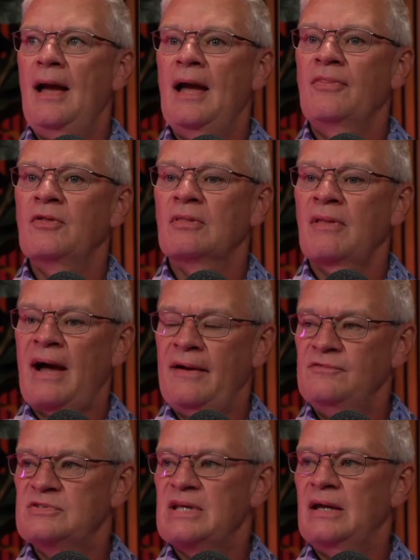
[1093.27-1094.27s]
and the
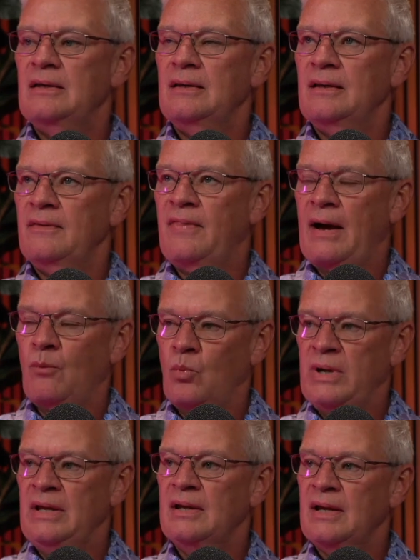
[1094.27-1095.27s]
lives that
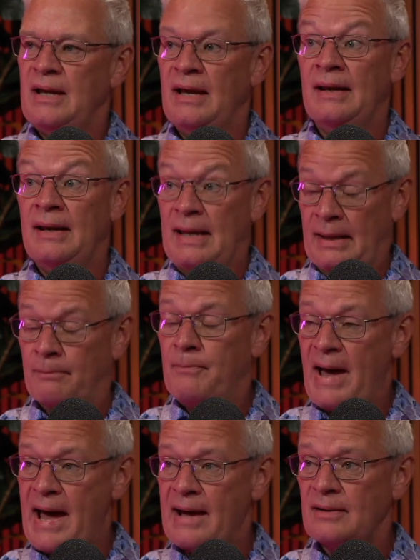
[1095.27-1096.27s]
we can
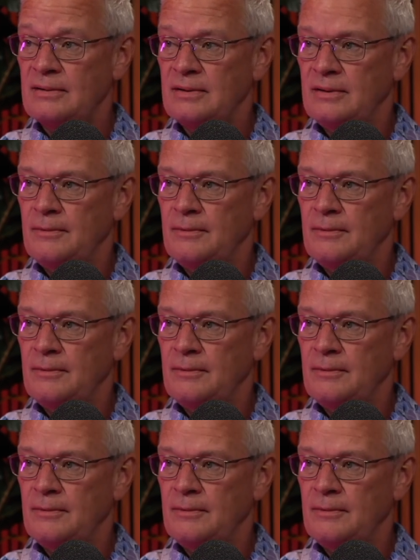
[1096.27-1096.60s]
impact.